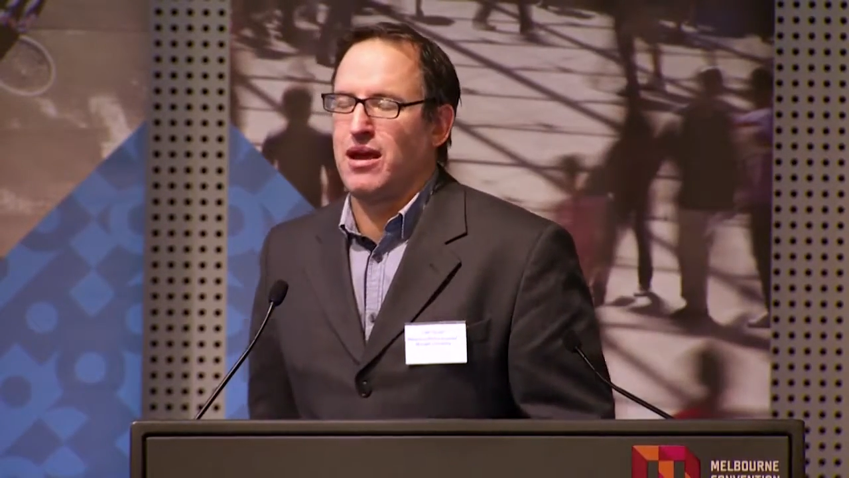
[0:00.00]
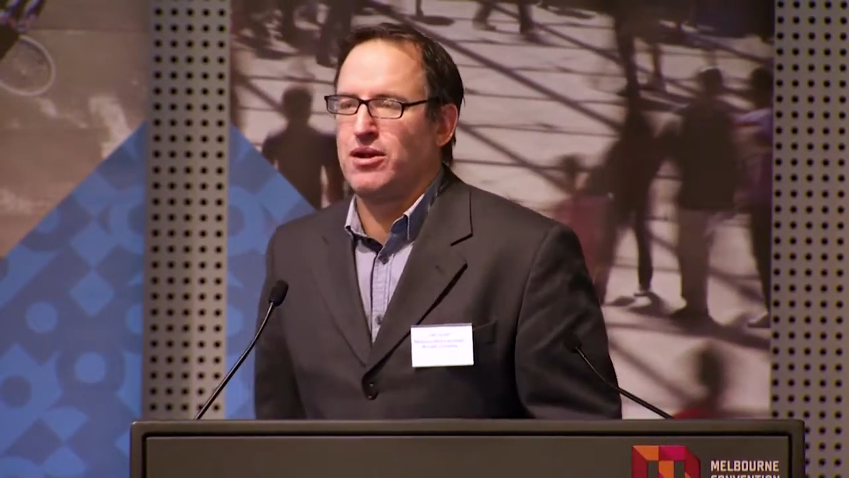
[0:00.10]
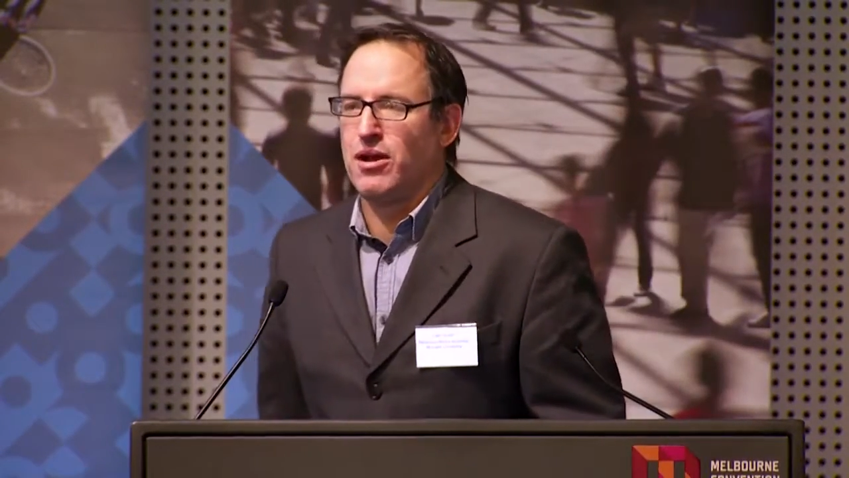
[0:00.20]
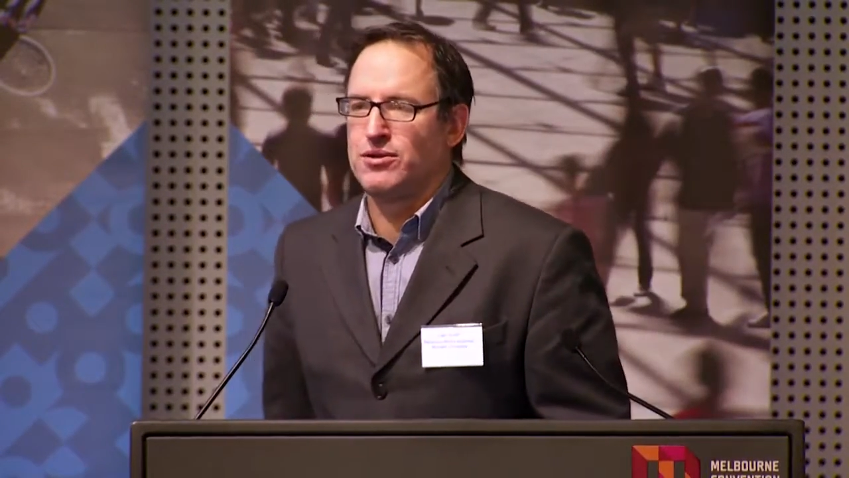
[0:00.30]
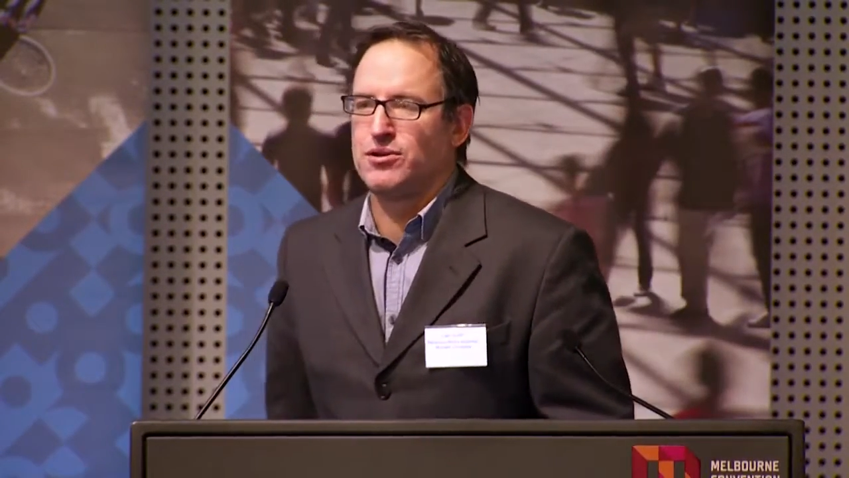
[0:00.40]
I
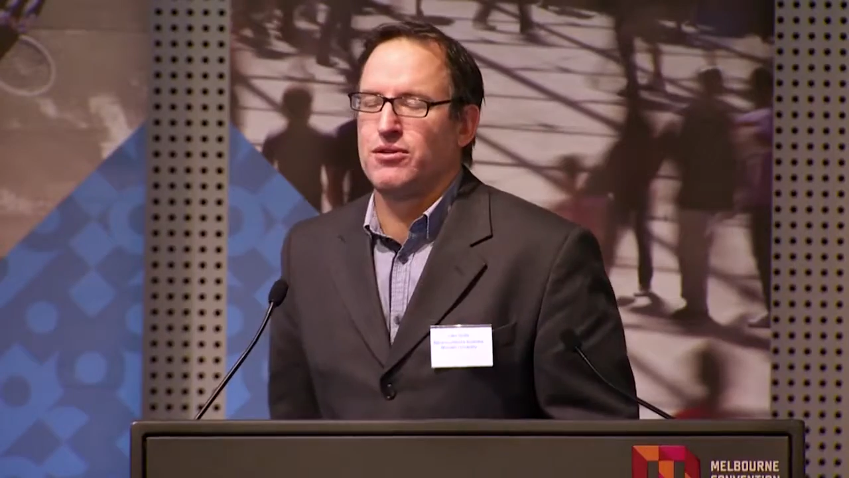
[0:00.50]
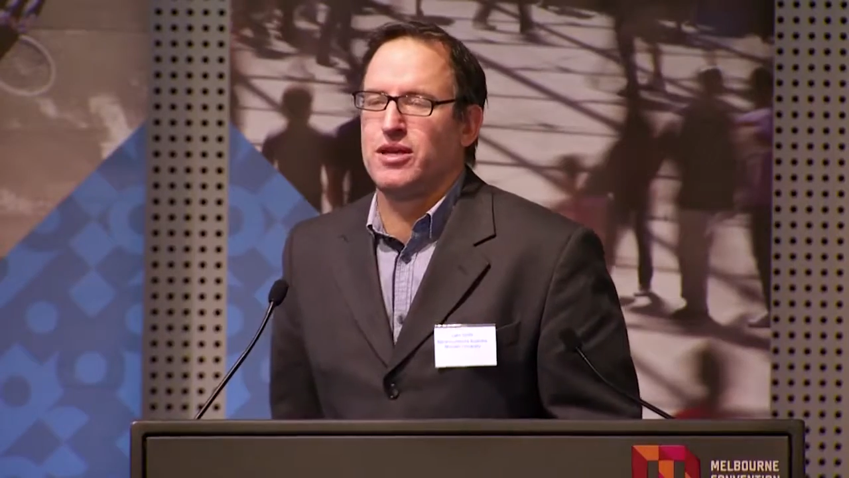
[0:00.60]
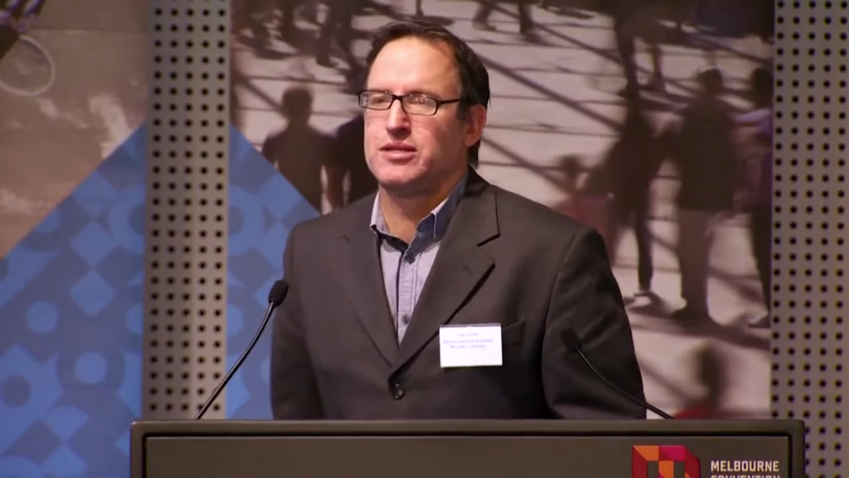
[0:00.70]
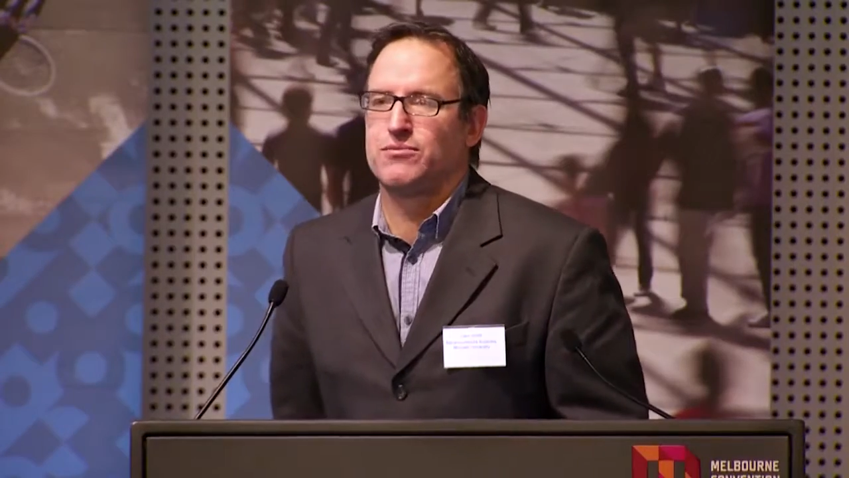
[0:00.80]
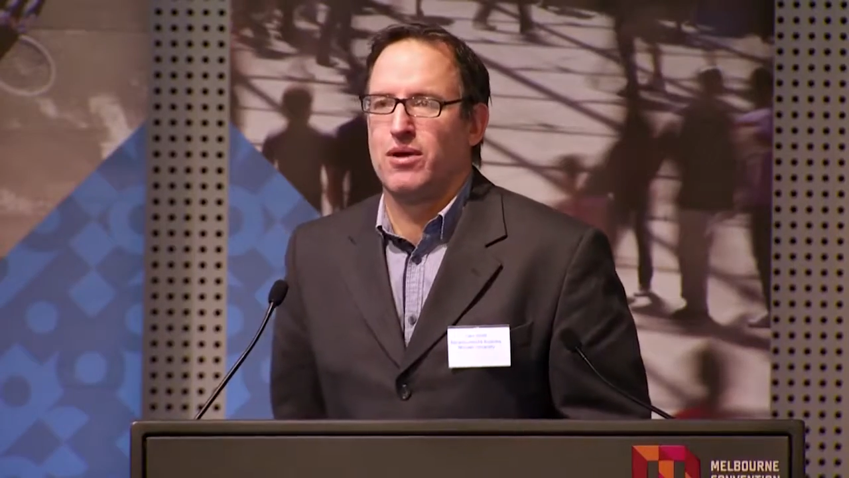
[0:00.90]
don't do
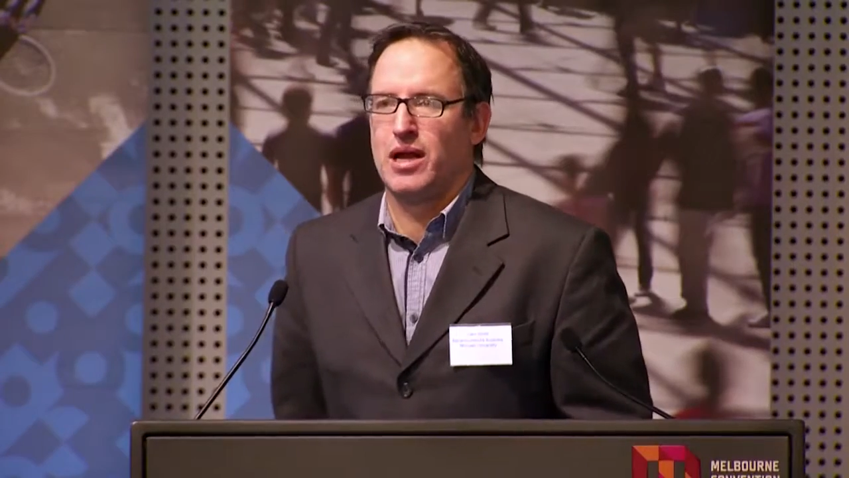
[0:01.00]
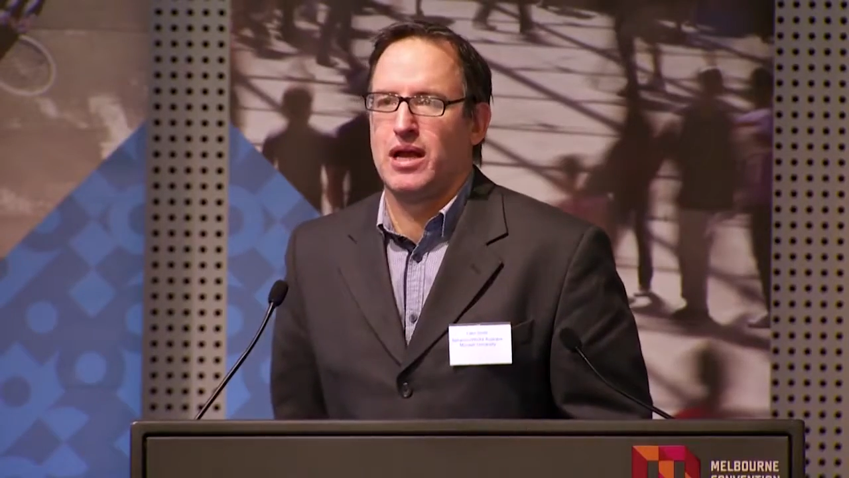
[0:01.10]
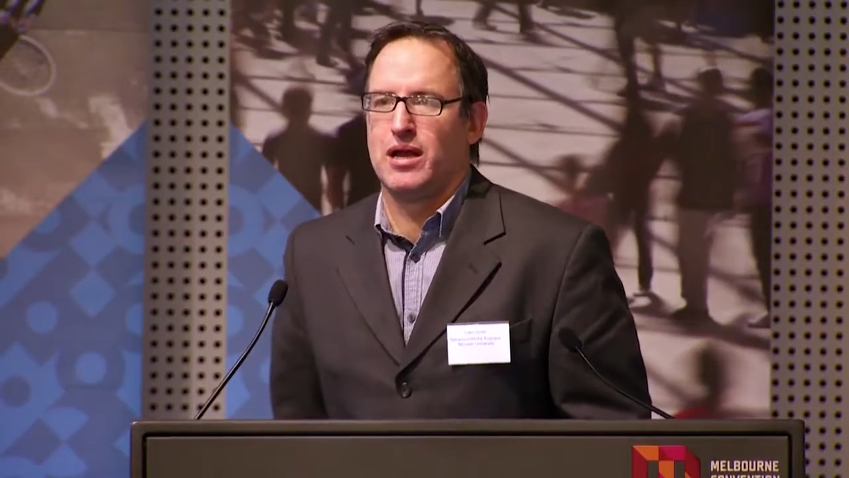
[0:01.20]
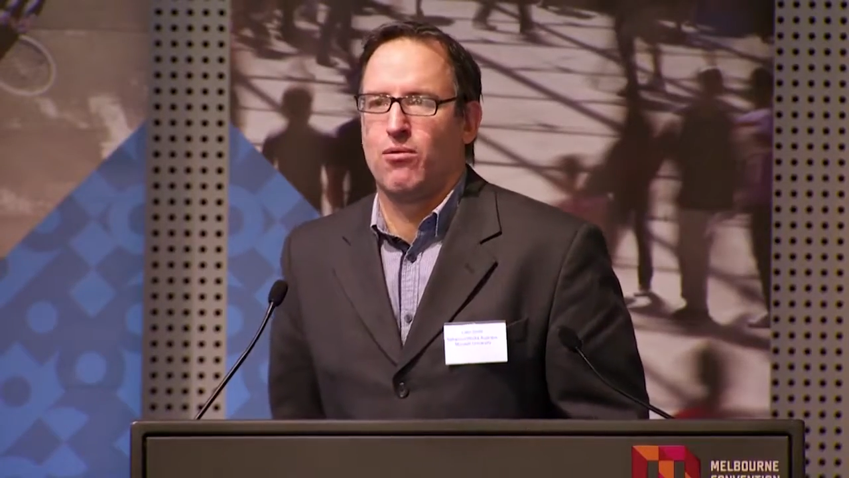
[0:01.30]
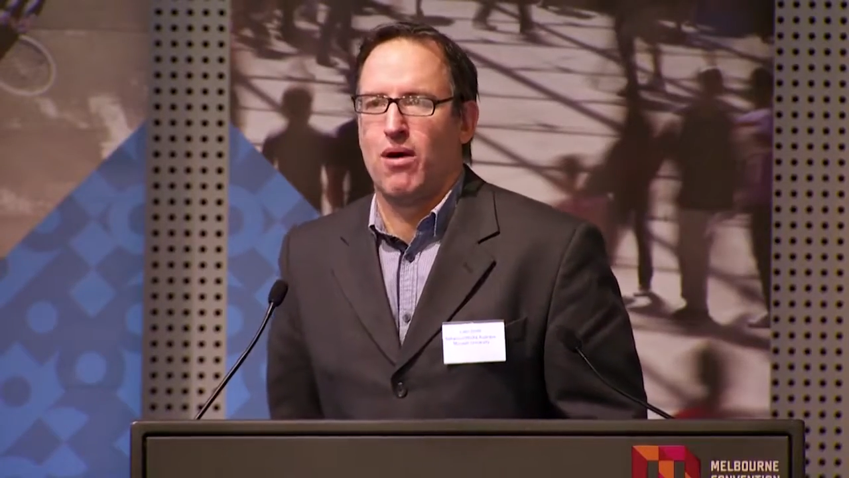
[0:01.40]
this really
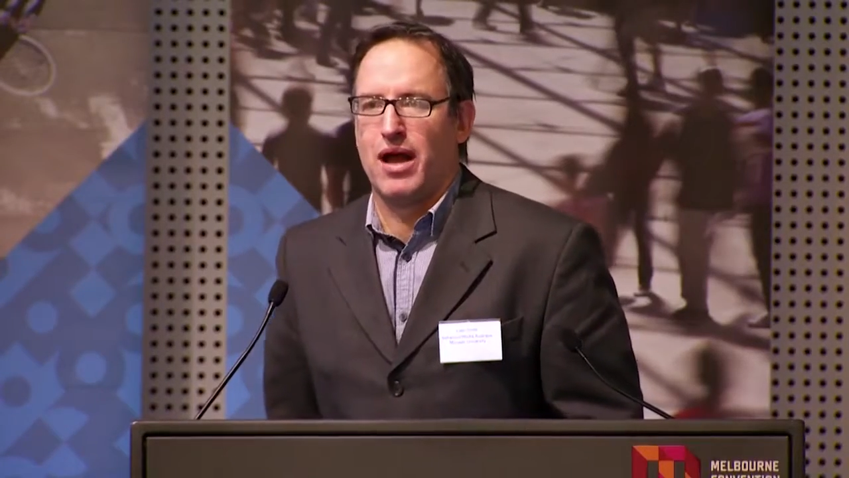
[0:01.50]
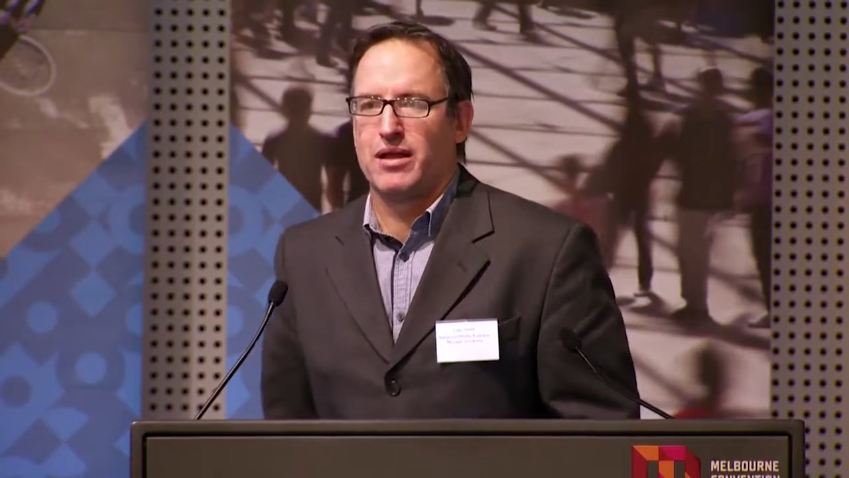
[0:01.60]
in a way